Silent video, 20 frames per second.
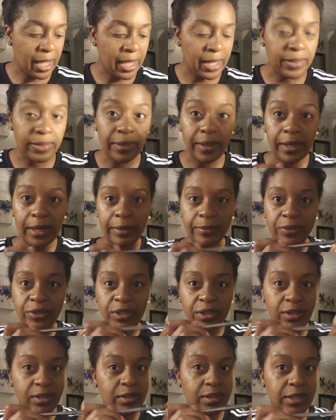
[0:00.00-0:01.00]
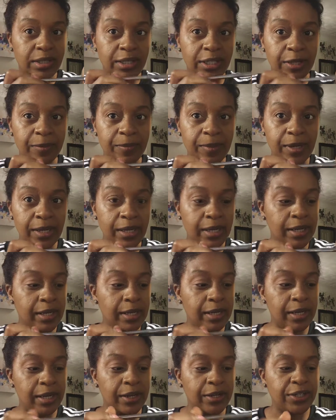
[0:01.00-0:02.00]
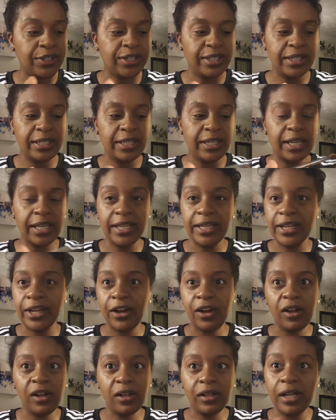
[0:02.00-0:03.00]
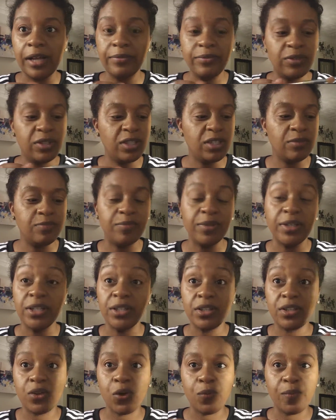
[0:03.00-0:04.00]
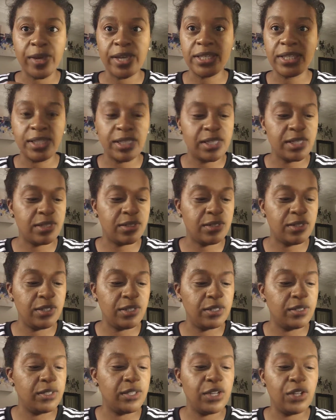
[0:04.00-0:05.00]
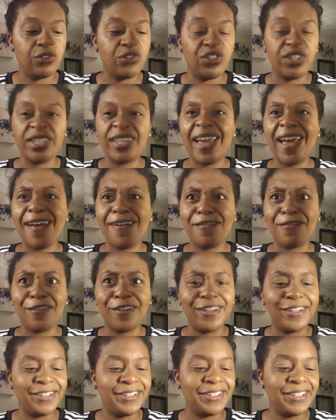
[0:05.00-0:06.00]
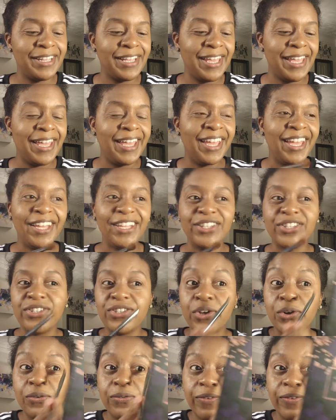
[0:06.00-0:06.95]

And then I'm just dipping it in there, just getting it all. I'm just being so messy, you know, just have fun. It's so